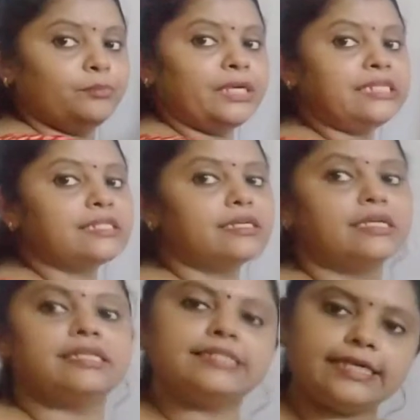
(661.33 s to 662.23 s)
means
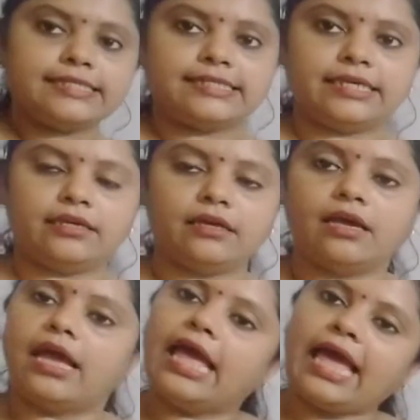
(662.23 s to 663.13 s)
60
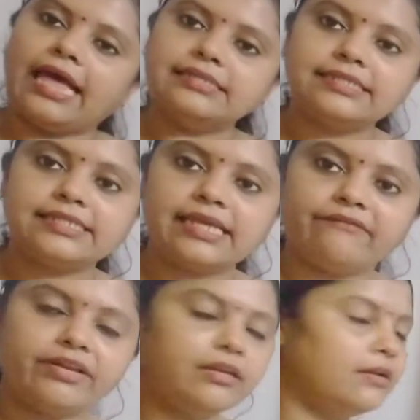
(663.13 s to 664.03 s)
and 7,